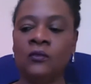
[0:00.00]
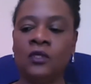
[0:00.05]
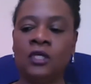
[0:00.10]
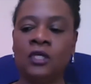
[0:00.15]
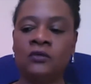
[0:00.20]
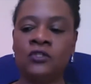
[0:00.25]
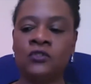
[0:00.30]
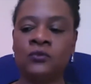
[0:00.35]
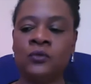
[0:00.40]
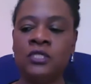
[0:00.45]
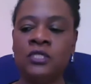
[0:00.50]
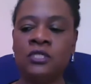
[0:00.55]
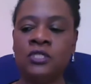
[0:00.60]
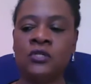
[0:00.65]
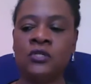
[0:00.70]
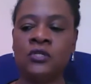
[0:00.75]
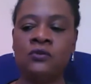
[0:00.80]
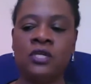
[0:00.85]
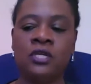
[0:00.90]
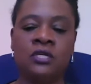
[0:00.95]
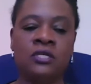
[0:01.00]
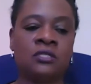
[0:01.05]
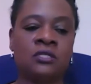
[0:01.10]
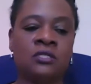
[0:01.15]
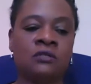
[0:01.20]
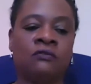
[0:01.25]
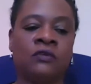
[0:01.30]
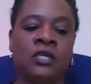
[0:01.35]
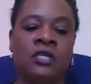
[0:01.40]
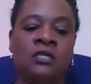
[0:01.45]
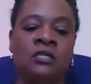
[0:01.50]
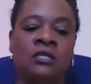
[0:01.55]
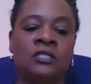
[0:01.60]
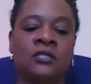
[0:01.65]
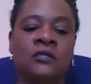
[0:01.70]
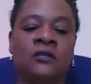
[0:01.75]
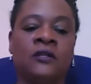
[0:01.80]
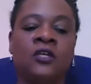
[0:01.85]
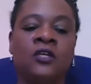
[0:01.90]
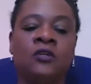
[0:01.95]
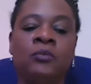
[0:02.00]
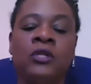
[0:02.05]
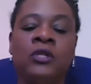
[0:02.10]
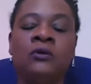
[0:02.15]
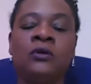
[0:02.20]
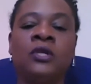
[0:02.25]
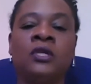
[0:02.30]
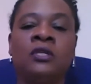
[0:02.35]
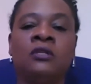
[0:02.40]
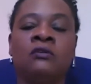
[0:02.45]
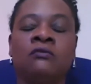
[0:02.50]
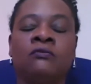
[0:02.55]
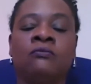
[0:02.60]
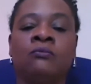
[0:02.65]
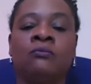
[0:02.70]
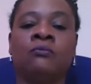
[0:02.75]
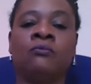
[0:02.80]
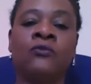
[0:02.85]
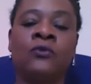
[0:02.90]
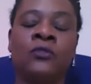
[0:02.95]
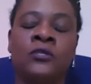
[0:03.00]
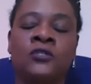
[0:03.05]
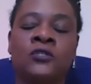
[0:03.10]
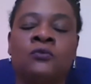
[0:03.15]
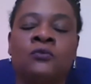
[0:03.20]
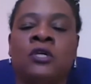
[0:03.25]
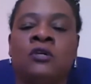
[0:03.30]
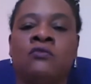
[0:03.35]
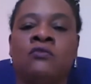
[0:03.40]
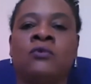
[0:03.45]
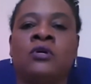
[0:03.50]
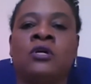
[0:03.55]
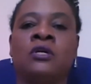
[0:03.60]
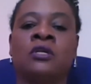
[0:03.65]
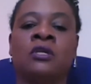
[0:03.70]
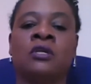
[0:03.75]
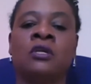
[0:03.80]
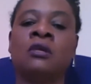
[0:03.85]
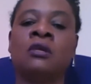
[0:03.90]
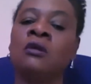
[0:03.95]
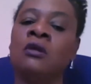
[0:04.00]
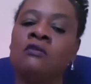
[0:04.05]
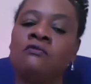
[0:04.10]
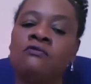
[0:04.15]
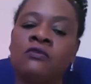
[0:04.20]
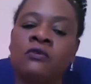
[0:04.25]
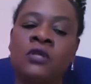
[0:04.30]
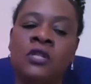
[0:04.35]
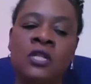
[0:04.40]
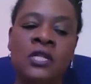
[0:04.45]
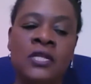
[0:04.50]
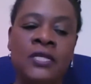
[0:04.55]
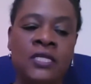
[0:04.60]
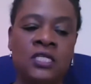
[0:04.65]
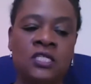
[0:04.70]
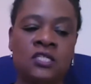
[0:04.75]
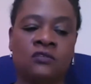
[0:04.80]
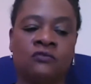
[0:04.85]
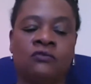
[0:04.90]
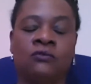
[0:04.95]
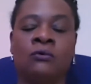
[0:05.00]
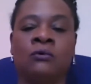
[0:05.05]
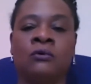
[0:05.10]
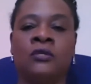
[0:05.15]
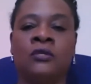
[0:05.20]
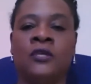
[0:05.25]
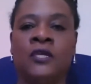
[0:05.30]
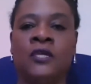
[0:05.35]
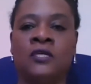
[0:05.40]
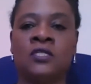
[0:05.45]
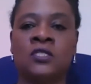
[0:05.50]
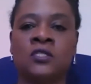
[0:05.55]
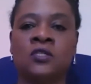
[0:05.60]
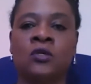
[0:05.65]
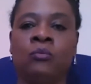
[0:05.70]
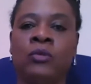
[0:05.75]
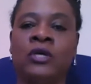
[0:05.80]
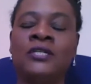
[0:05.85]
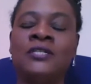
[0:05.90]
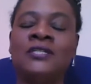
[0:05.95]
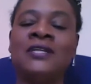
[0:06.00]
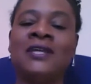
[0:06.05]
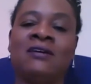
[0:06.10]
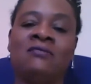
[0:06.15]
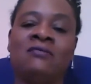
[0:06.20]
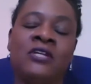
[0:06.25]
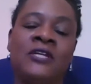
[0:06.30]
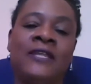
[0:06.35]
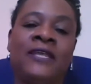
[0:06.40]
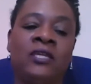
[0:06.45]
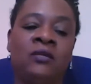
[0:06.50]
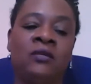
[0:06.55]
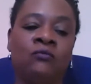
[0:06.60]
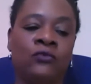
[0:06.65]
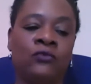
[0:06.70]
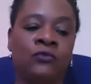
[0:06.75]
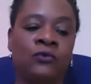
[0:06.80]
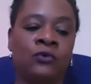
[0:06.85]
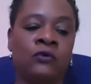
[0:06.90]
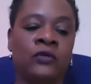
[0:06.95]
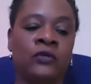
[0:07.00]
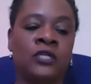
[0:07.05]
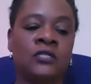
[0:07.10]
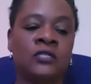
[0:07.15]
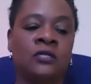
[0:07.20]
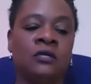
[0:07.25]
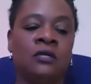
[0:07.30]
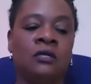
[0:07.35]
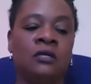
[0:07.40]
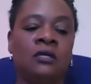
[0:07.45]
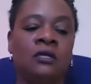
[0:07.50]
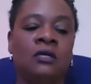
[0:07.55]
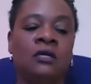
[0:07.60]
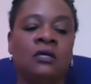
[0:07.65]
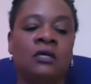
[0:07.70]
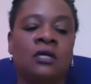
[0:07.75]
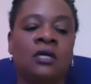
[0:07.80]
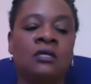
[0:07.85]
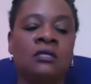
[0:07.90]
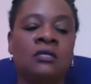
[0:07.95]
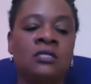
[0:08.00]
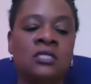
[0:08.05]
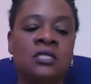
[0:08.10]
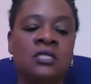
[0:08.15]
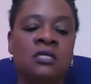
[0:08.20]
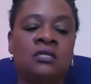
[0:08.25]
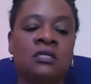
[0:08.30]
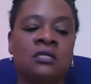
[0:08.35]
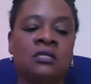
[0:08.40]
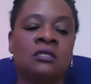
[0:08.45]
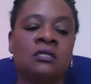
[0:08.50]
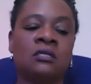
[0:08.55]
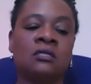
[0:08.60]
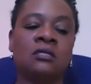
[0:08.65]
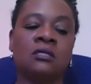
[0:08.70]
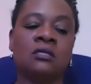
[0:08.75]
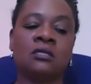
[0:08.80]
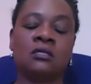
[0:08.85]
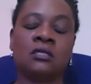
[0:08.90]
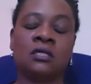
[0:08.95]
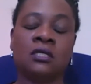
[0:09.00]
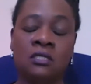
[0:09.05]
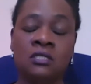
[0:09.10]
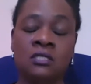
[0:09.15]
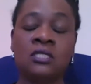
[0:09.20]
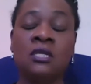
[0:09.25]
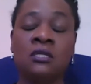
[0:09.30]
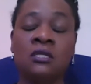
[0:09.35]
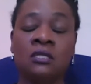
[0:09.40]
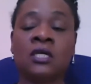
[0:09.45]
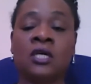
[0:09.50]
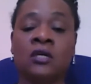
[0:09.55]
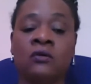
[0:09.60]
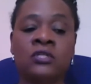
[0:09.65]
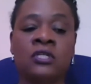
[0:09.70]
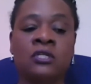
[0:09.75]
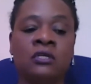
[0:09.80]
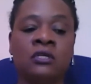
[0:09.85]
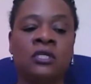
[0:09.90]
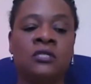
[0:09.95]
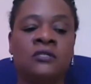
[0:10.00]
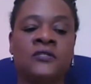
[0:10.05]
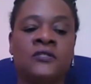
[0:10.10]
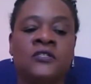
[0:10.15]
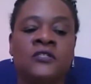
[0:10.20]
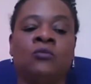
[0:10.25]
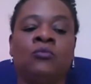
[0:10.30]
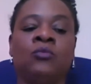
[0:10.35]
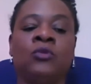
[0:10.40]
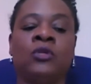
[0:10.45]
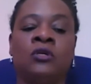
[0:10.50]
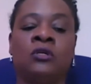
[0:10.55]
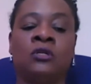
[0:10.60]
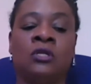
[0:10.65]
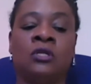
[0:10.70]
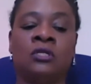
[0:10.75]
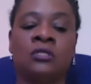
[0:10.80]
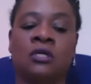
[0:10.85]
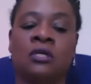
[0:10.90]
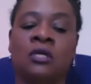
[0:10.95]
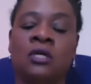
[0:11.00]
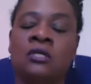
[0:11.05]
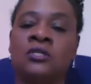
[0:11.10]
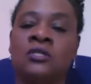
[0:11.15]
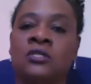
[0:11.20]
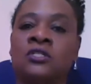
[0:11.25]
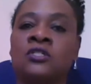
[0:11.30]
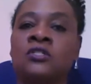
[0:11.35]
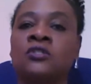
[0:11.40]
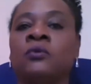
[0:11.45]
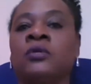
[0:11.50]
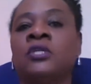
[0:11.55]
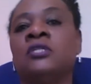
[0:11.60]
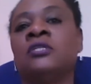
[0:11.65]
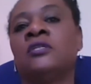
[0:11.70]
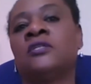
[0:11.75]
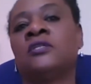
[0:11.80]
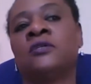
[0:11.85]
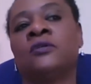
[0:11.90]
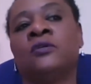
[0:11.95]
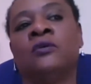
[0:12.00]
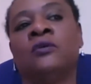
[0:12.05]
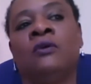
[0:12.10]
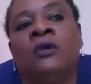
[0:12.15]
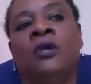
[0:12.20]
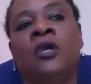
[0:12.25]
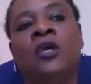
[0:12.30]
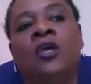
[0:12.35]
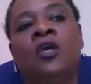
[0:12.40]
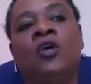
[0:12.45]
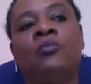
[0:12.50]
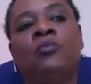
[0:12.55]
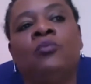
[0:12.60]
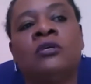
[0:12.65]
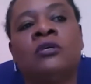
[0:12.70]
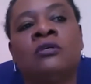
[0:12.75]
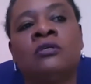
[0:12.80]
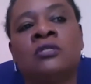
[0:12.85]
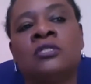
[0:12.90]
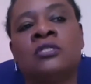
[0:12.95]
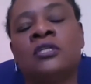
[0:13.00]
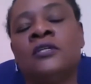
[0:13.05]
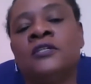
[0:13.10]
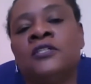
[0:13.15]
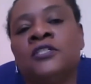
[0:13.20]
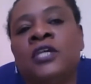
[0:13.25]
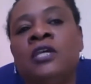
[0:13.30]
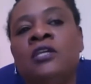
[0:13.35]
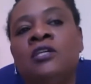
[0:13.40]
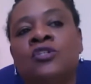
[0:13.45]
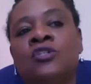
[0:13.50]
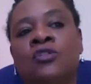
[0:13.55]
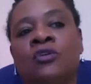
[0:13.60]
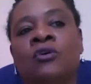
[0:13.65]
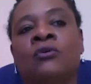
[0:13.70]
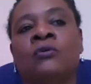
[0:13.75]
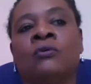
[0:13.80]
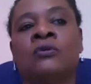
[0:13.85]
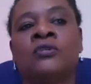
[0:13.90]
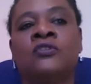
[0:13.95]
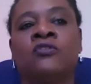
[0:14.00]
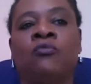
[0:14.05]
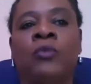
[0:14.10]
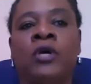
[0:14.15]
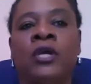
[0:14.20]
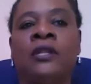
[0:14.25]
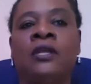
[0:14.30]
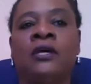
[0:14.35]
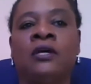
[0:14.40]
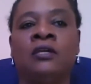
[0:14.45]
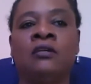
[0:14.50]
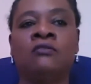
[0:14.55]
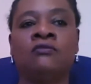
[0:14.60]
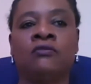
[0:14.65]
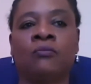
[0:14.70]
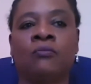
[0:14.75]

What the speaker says: I was 22 years of age, and I'd been looking for this way of working for at least 4 years. I didn't have a name for it. I considered that I was lucky to stumble on it at just 22, because it changed the course of my life.